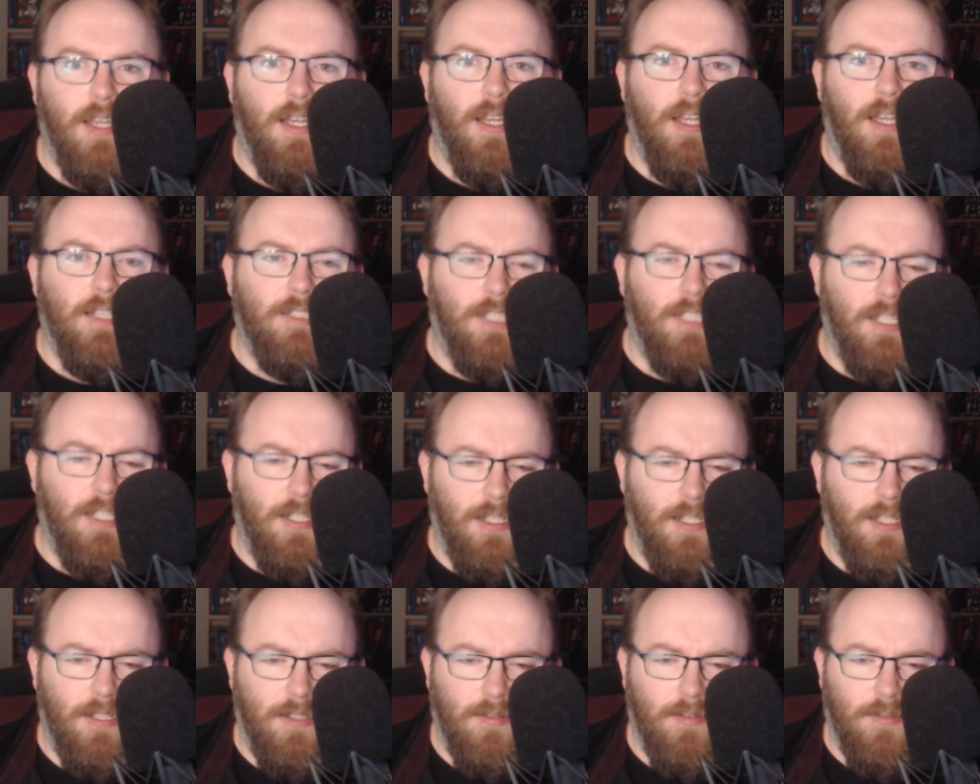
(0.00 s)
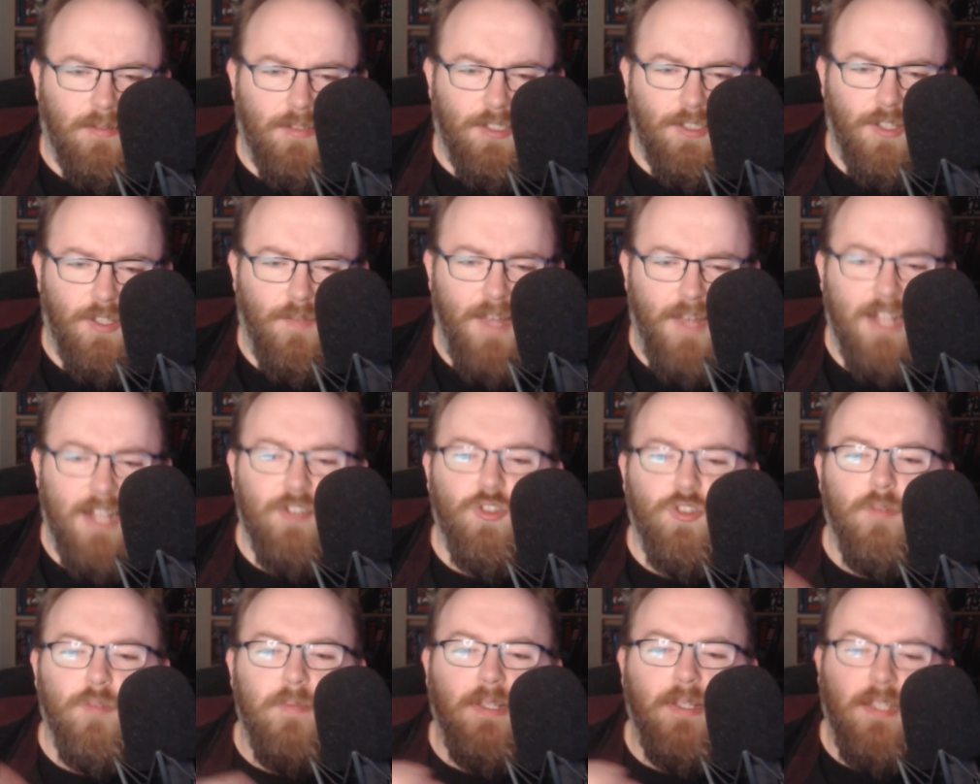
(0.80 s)
sort of
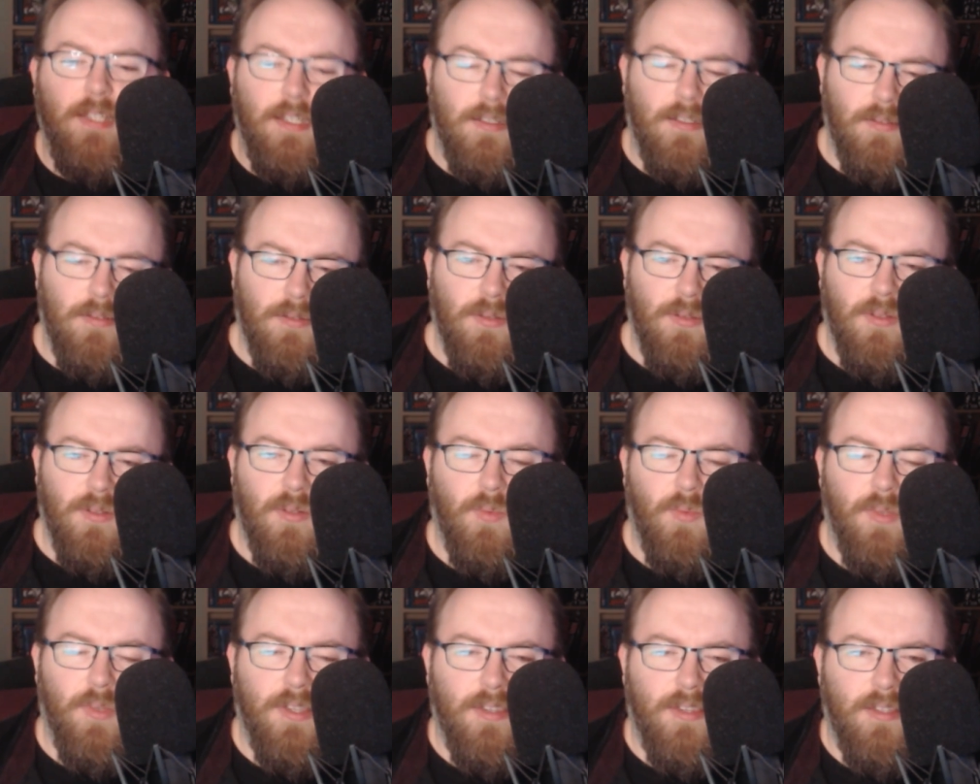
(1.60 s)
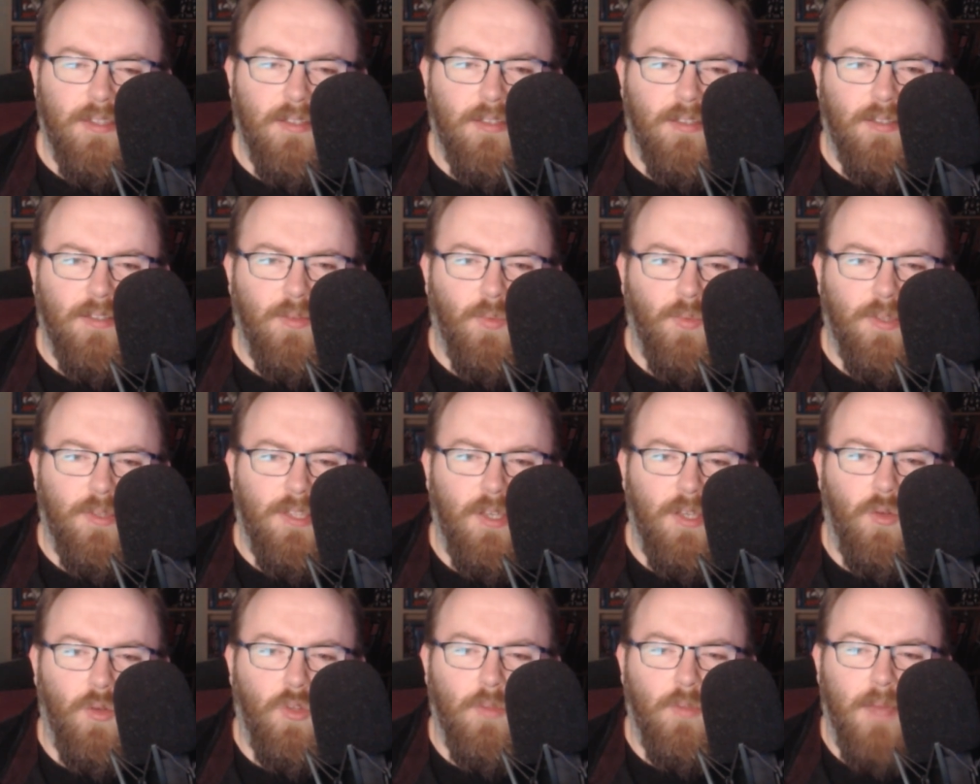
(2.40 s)
intermediate with
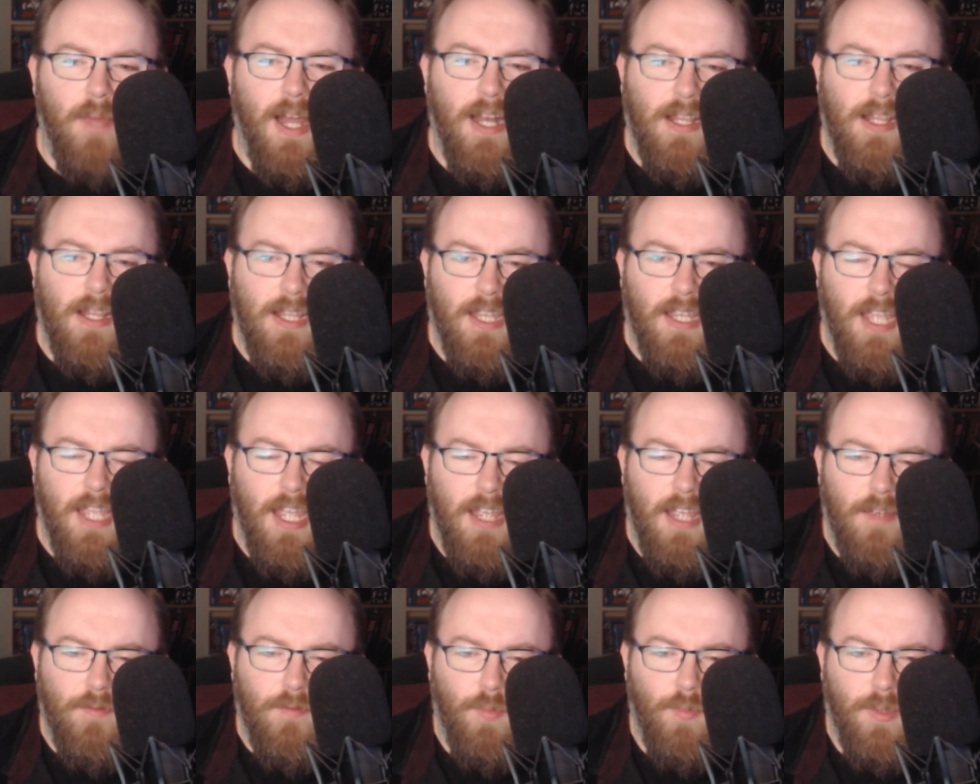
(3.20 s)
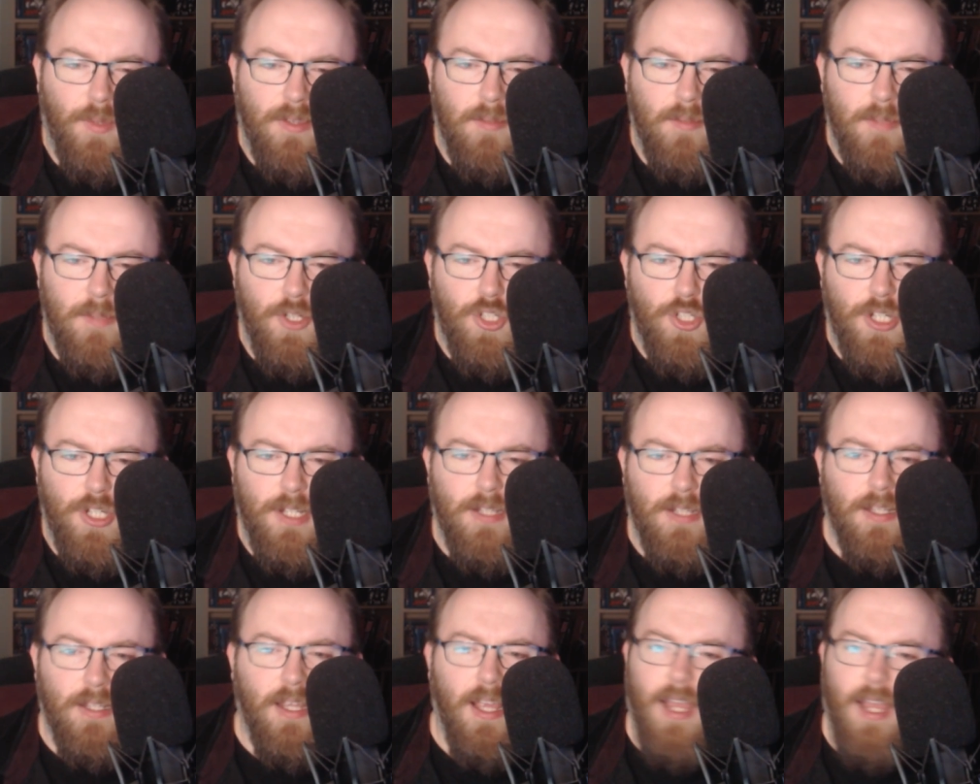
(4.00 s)
the old man in the cave, with the
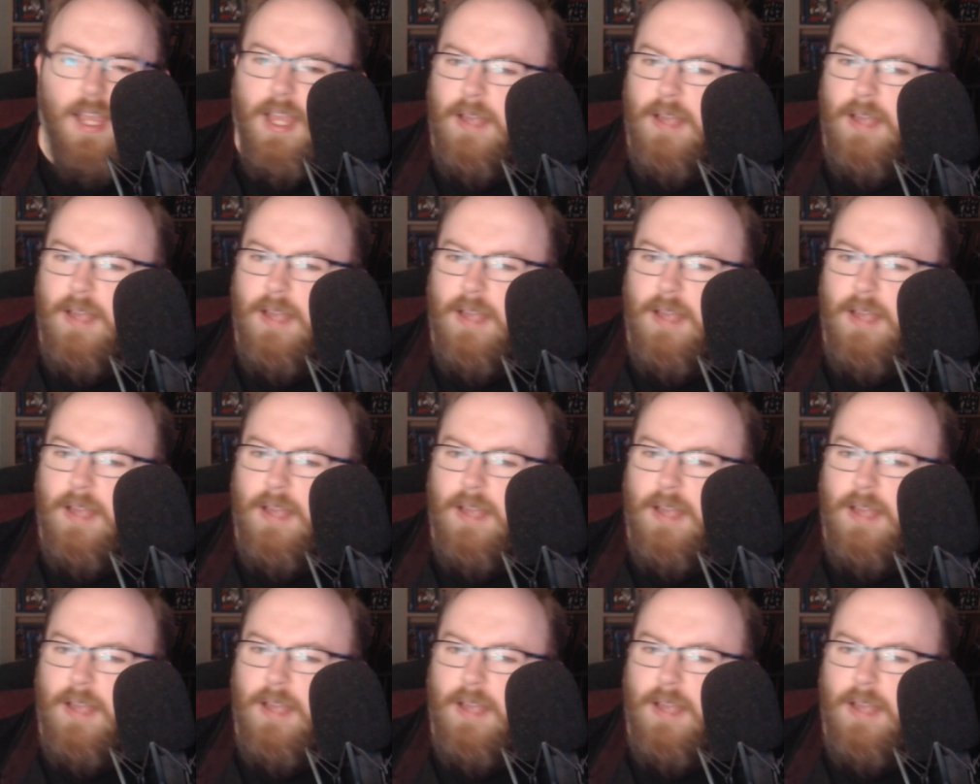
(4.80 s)
machine?